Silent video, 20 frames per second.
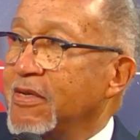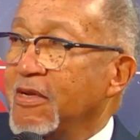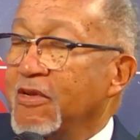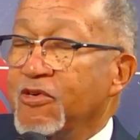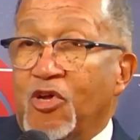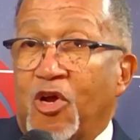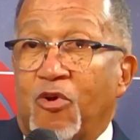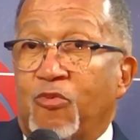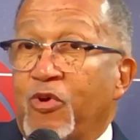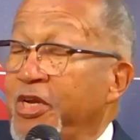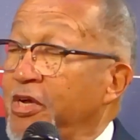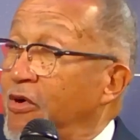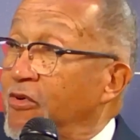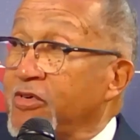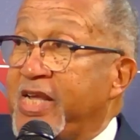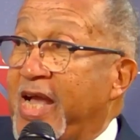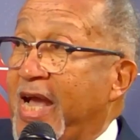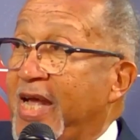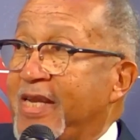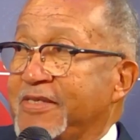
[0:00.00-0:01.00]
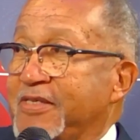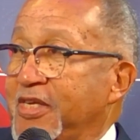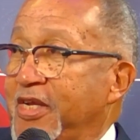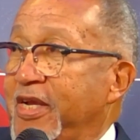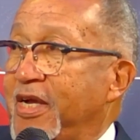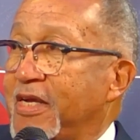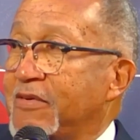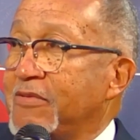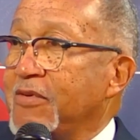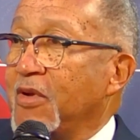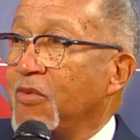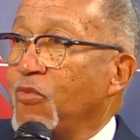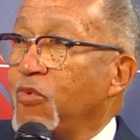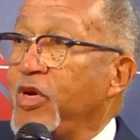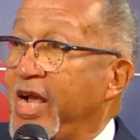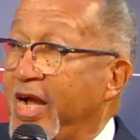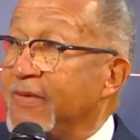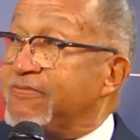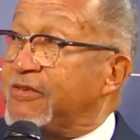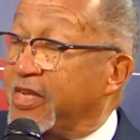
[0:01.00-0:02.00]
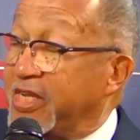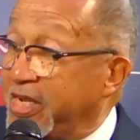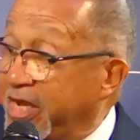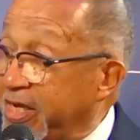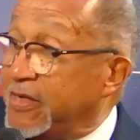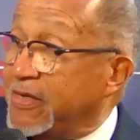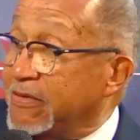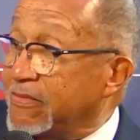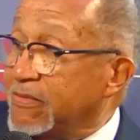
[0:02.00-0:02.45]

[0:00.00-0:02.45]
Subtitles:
No, we don't got it yet. We have to get it.